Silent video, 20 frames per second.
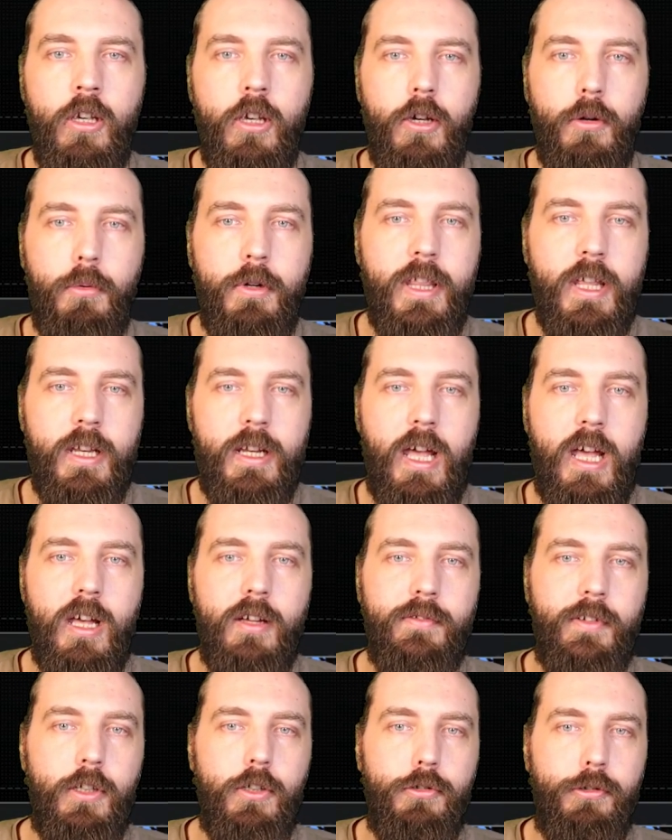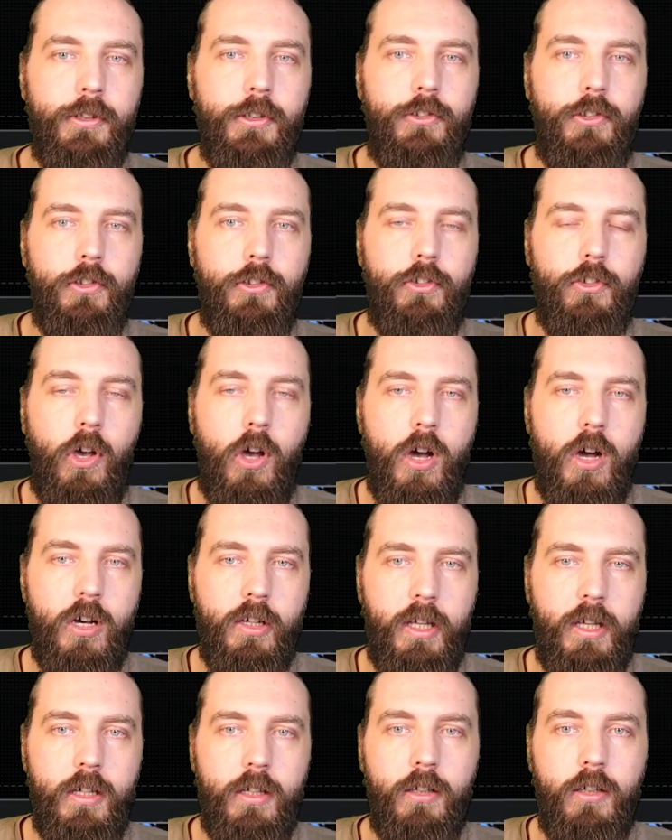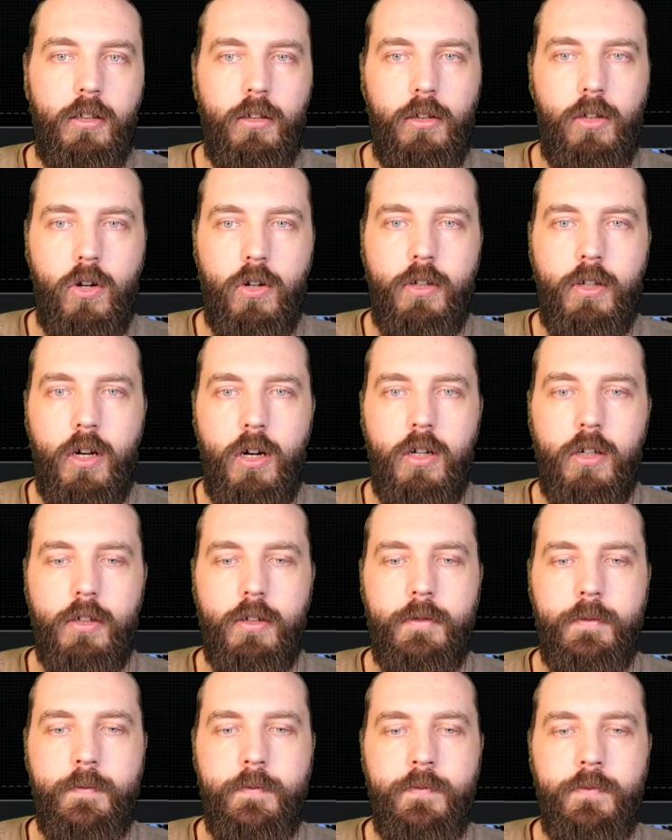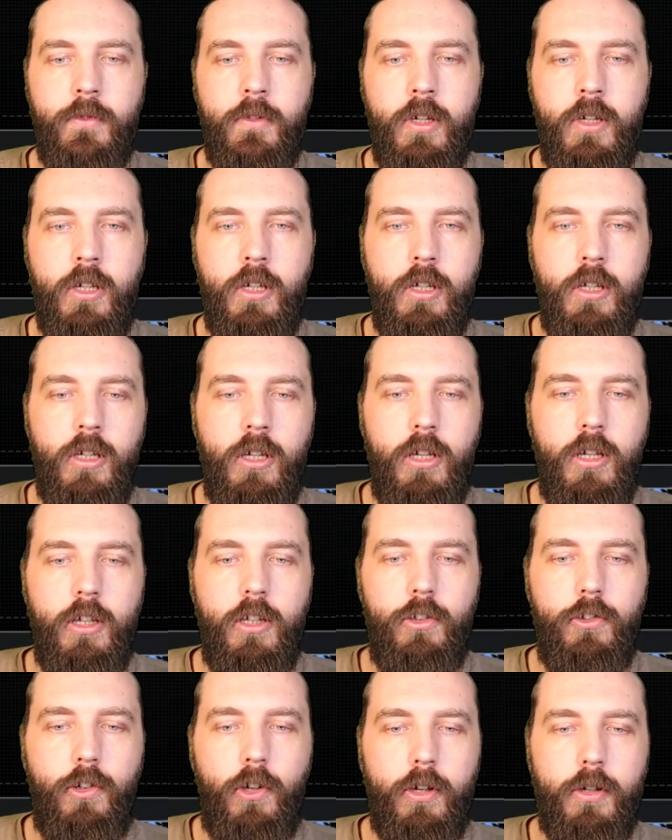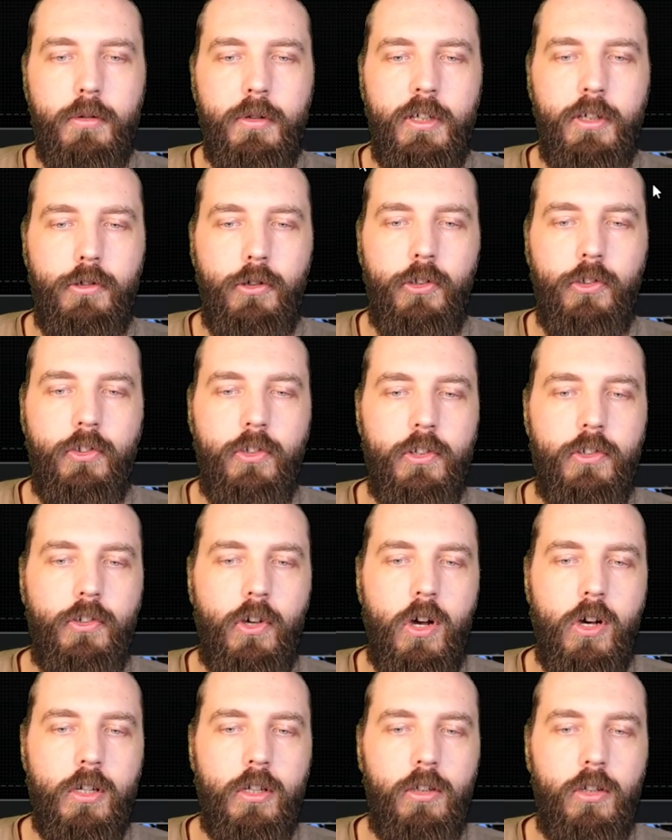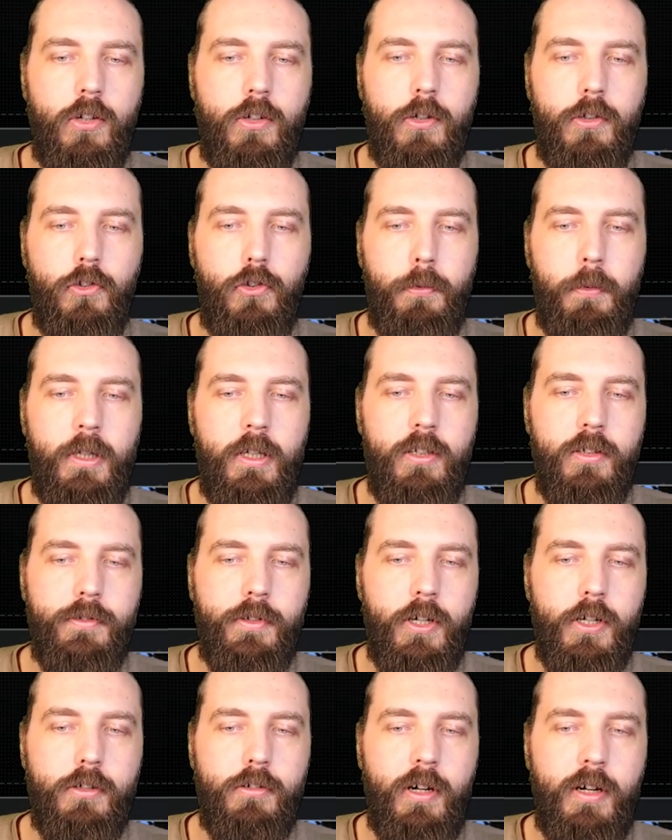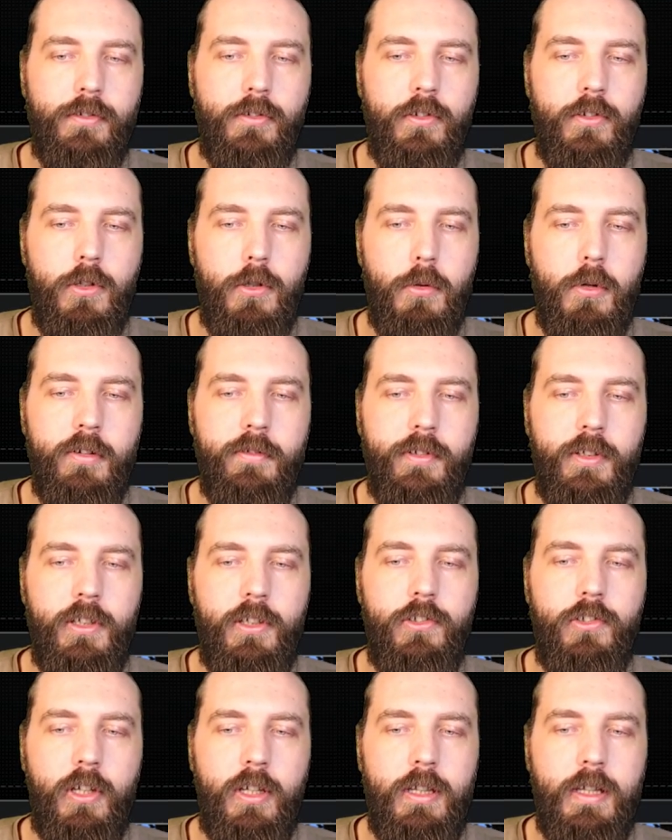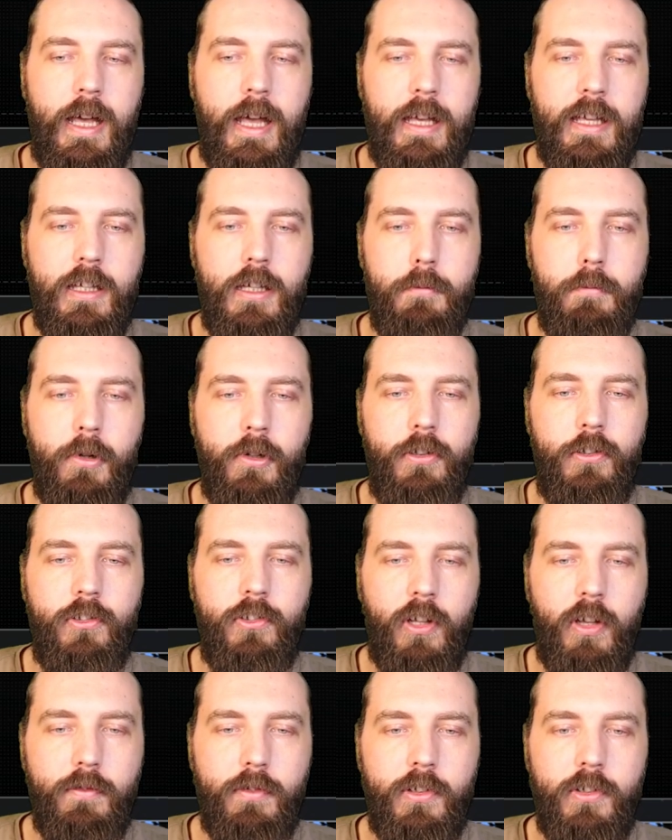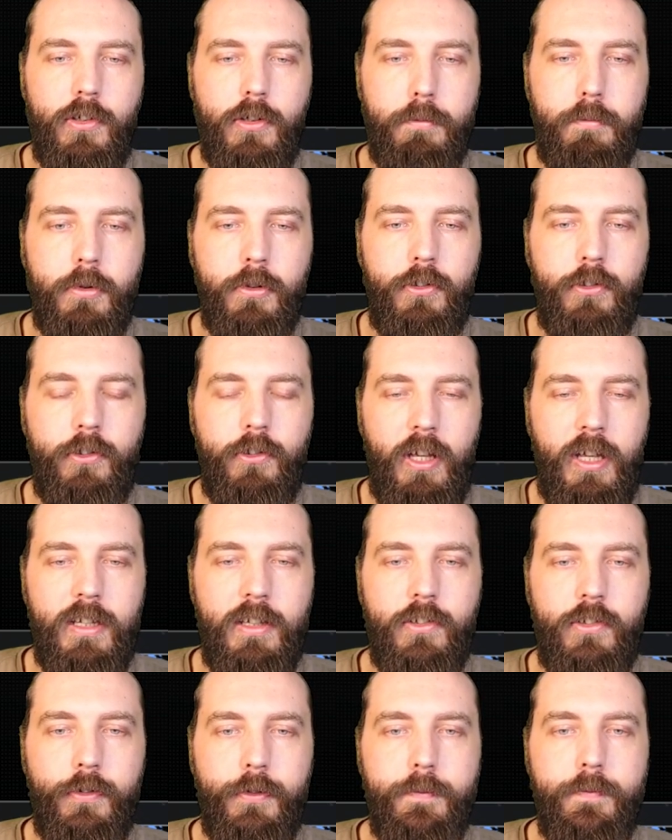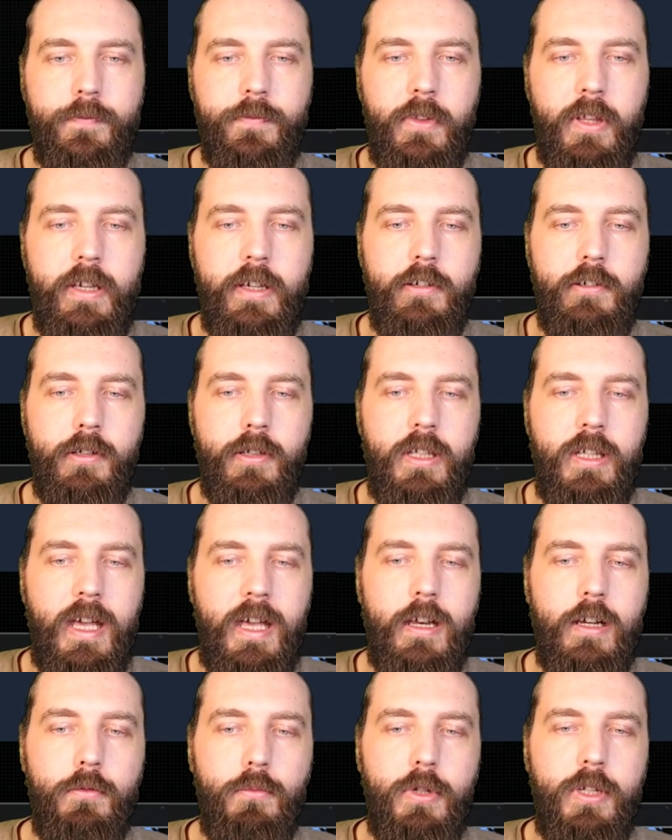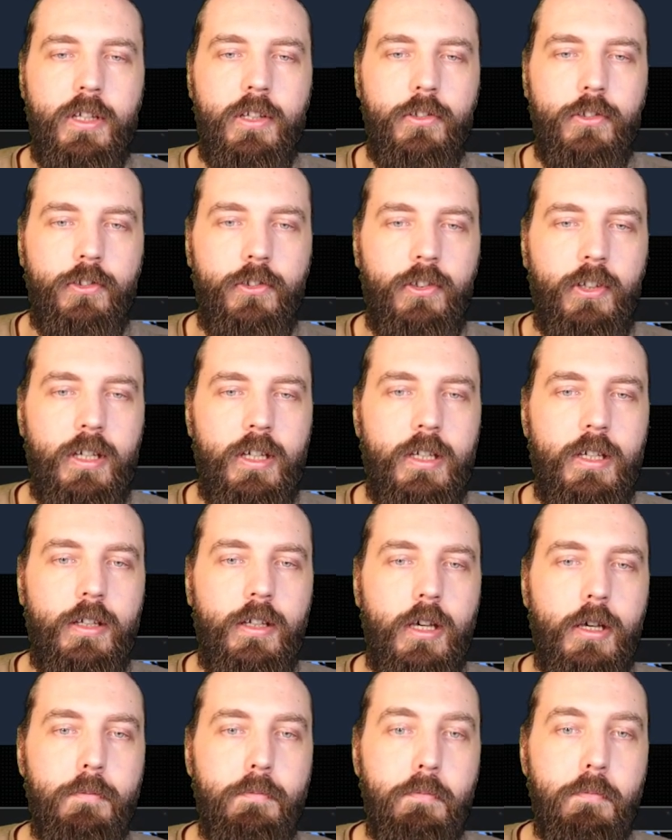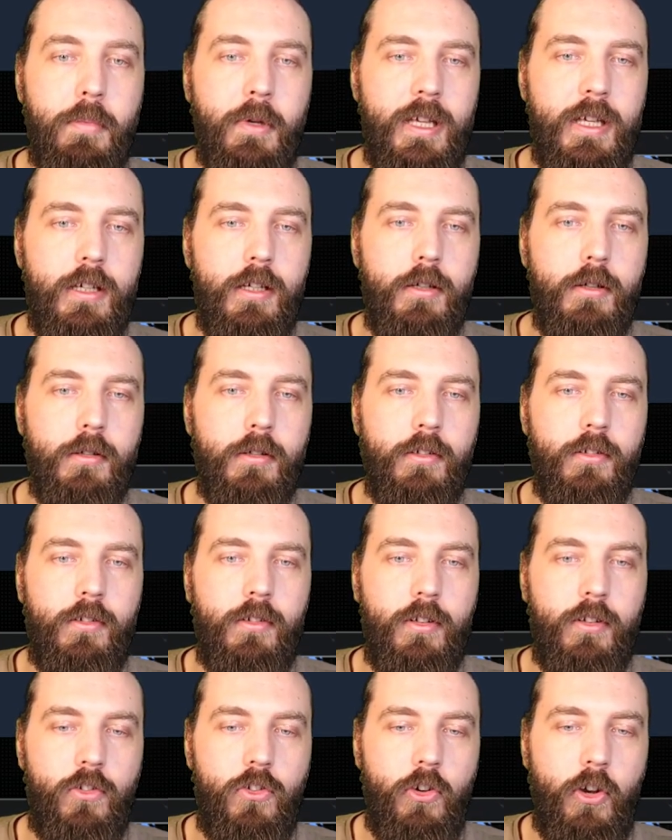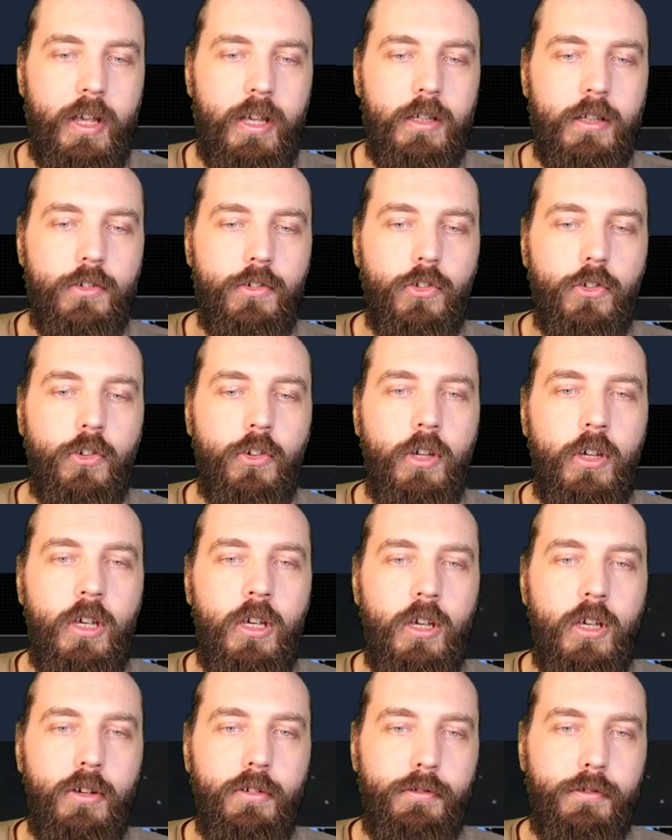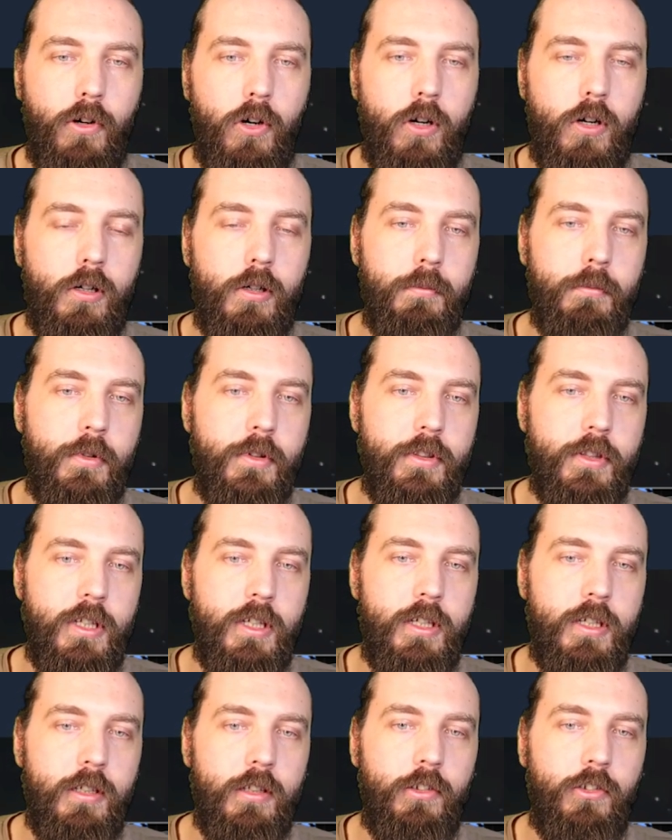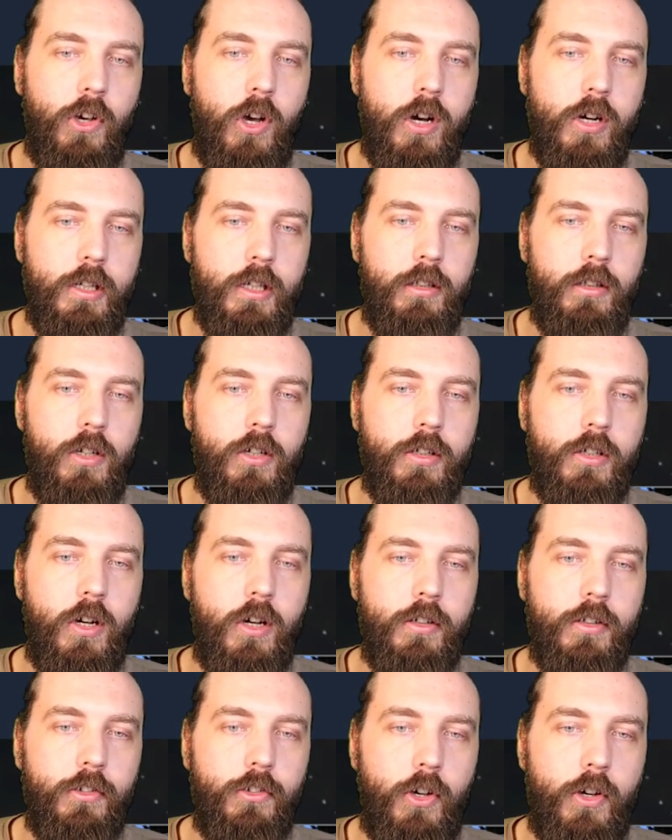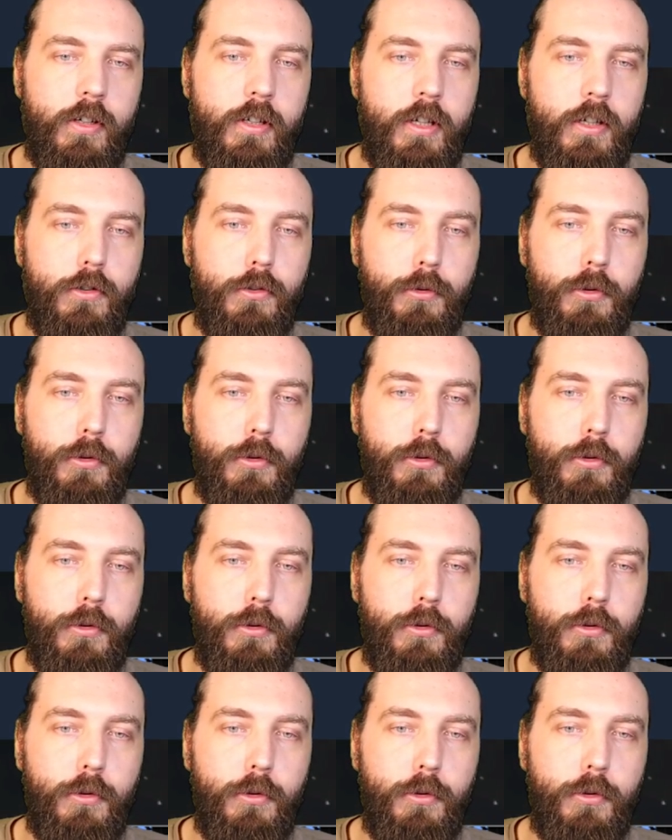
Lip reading: We then have increases target lock-on. So, increase the target lock-on speed of aircraft and UAVs in the hangar by 70%. Here again, we can see a big change from the target lock-on, target